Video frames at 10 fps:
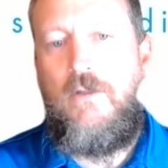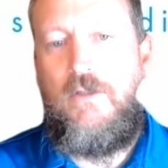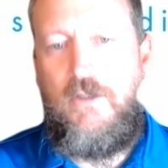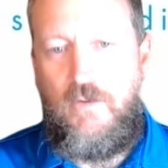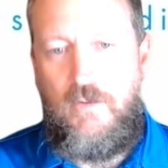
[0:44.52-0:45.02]

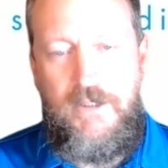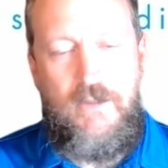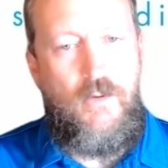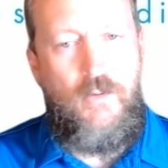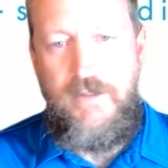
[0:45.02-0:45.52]

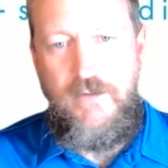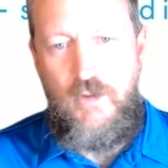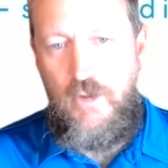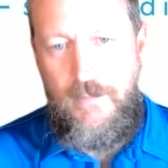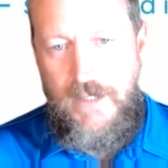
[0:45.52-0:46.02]
literally only the
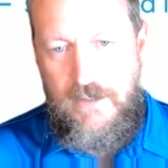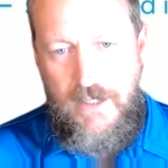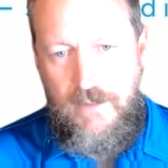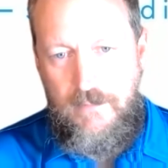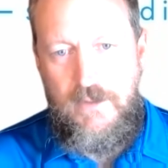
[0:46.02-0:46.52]
domain
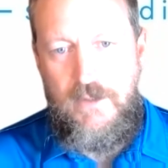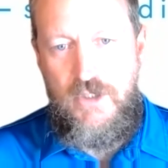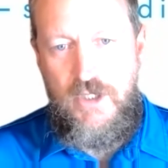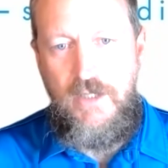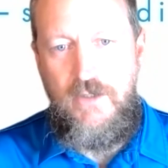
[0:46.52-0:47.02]
name is
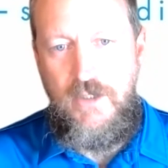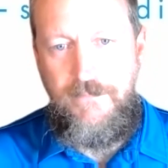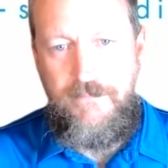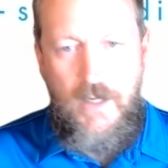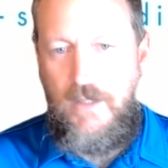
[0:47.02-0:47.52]

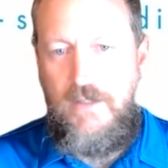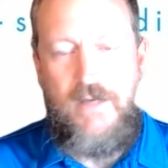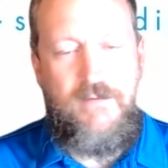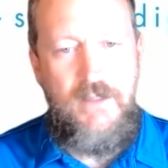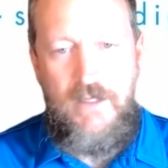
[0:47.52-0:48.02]
changing and
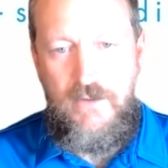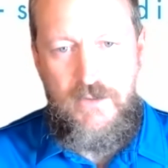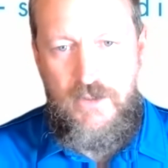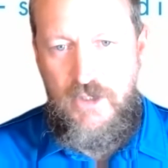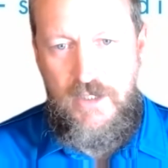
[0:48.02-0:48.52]
nothing
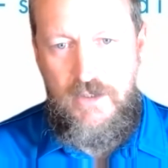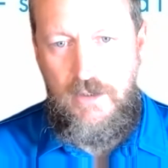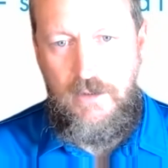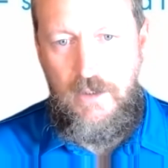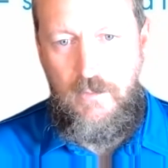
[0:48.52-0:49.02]
else is
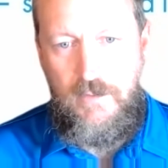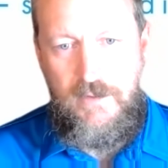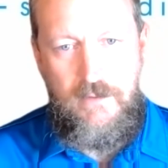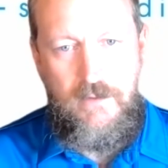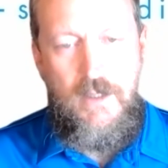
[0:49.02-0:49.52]
changing along with
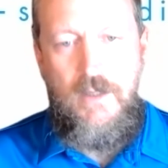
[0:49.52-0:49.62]
it.